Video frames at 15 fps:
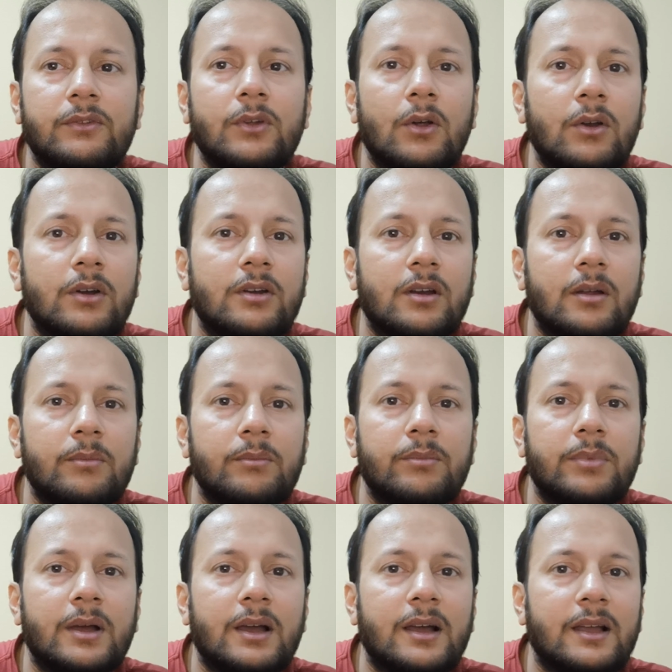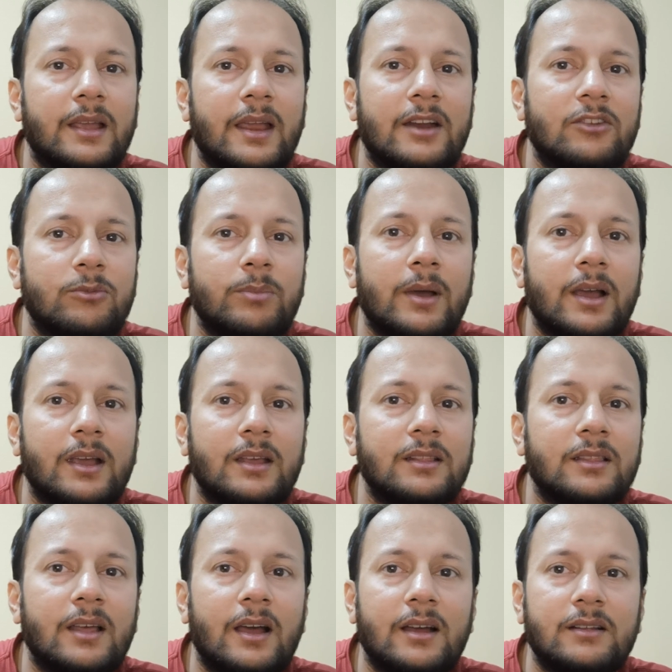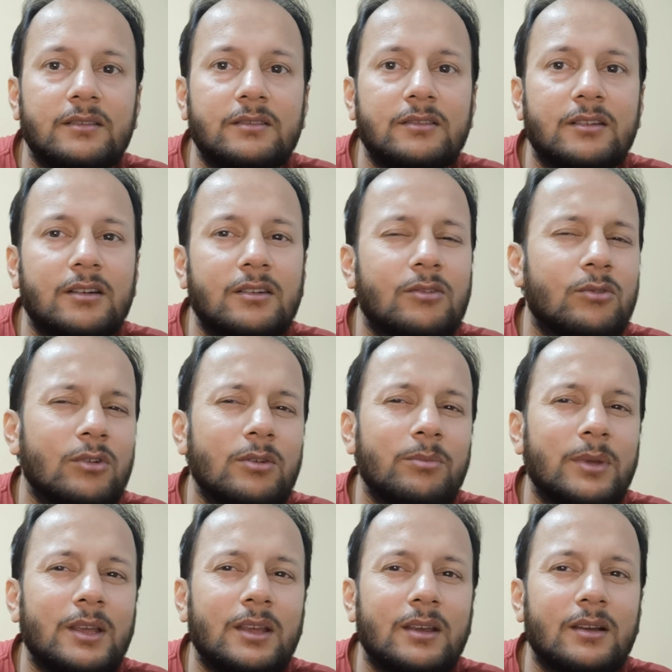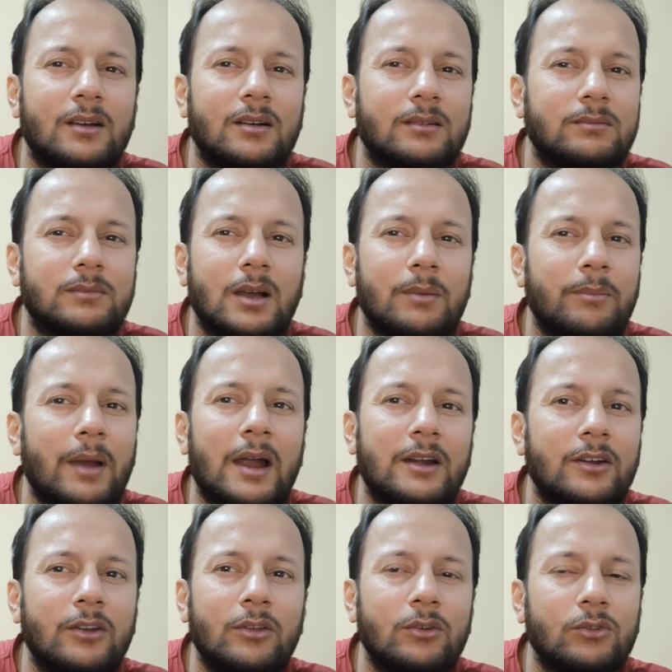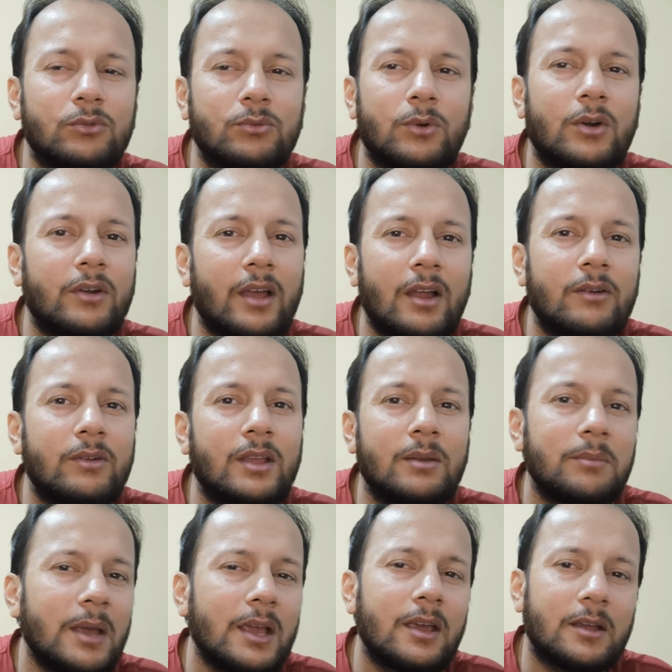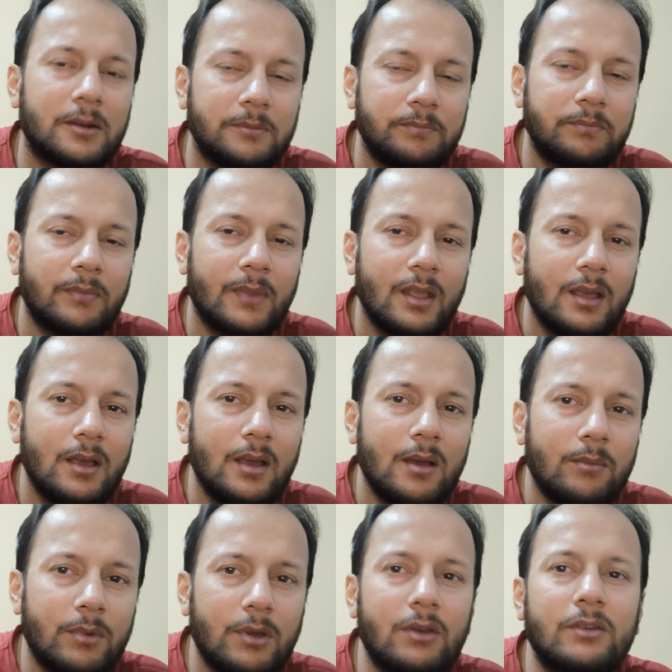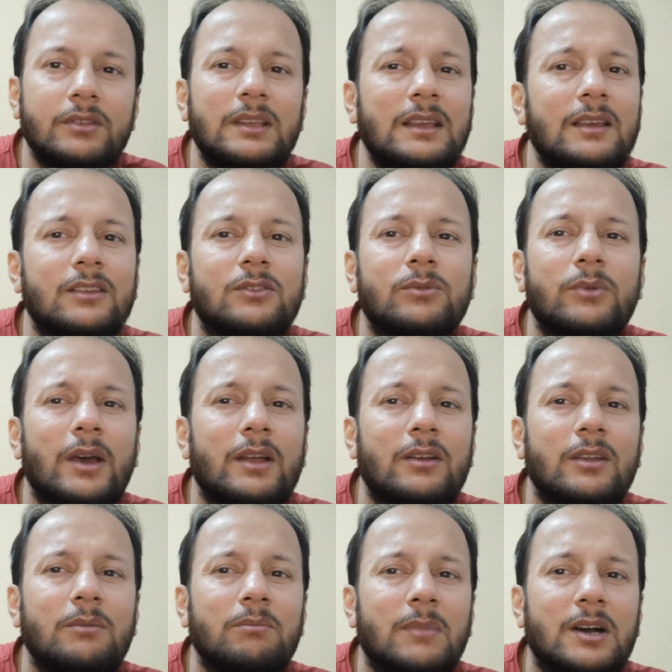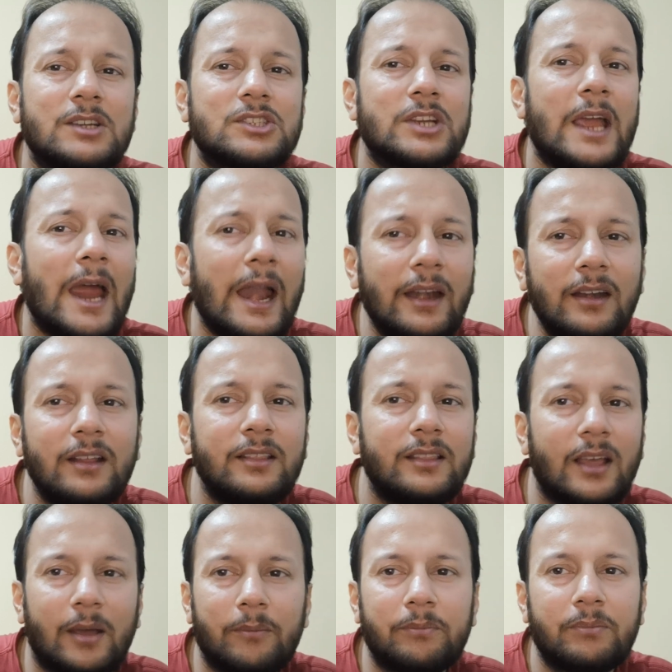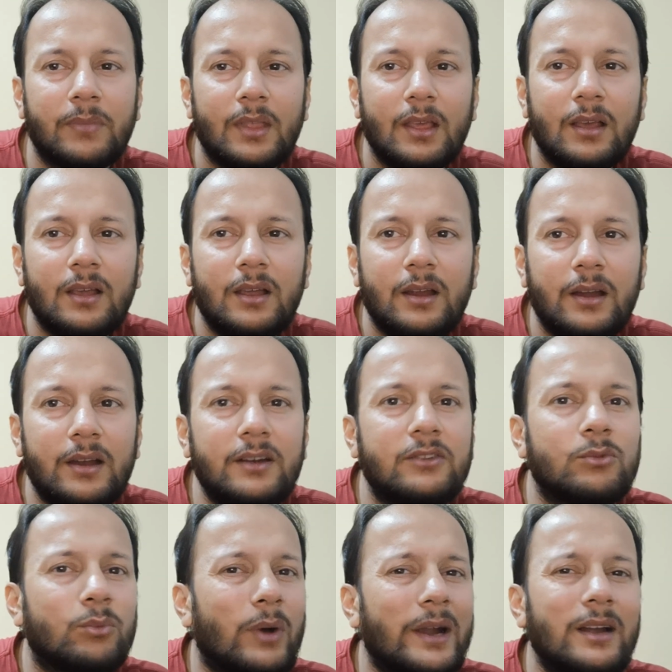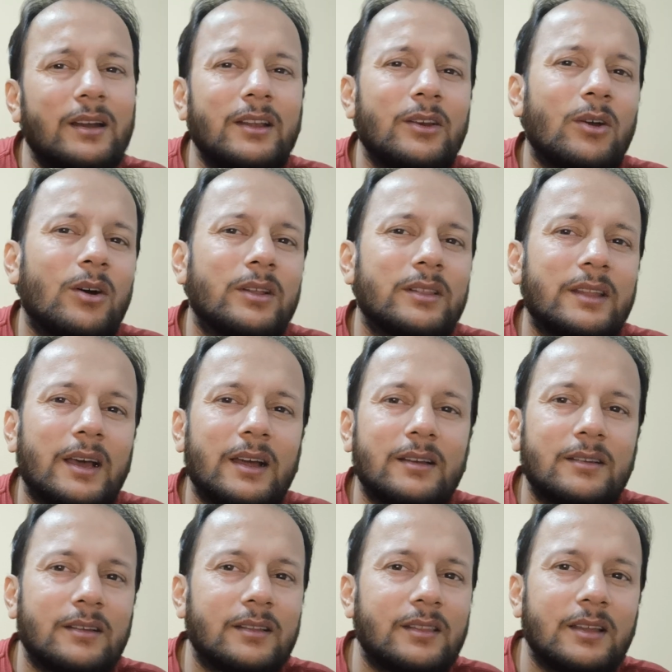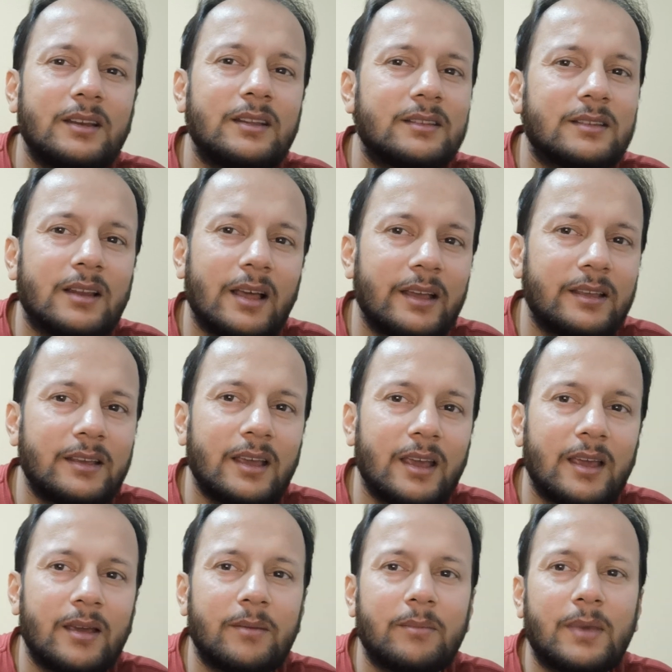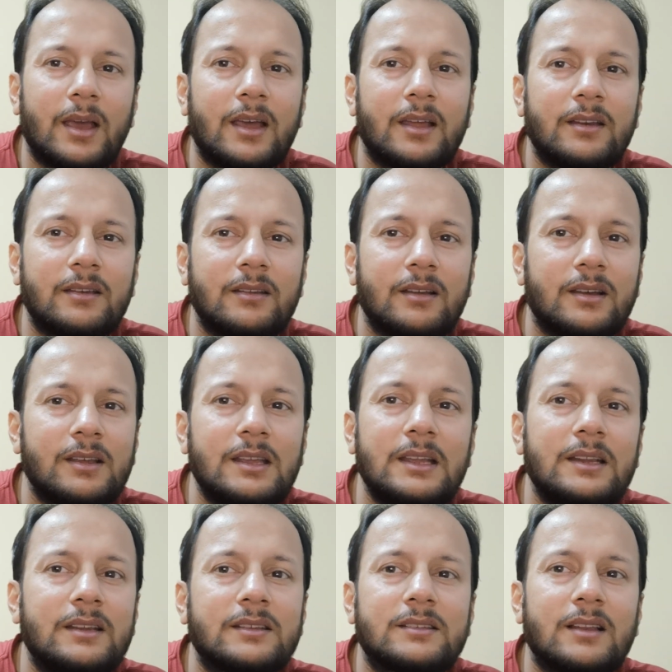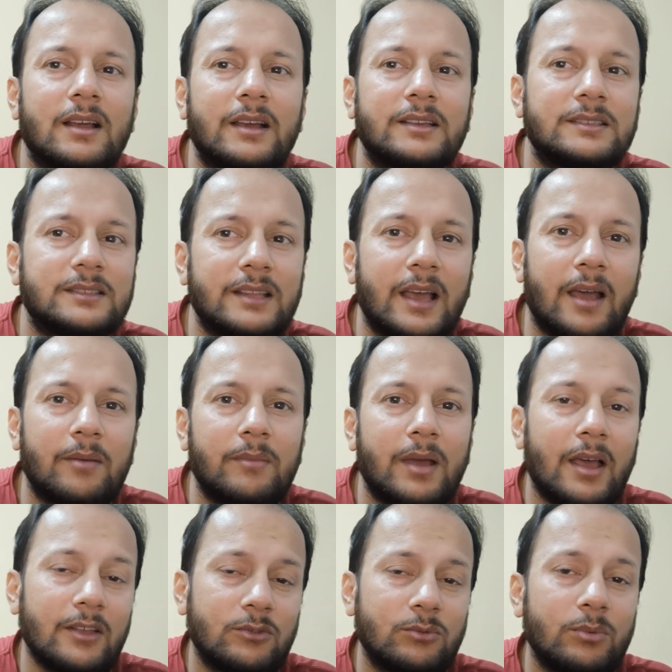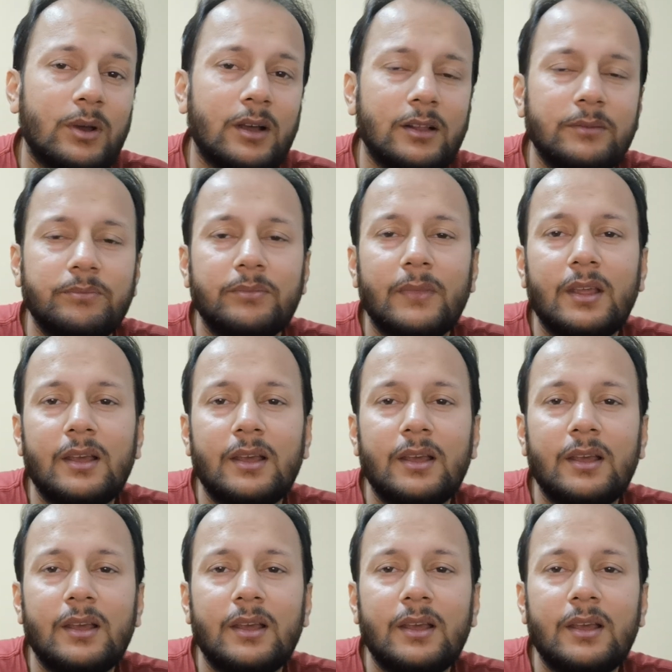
if donald trump uh, gets back in that uh, could be um, bad news for harry and meghan because he is very much anti them it's widely known that they dislike him and he dislikes them as well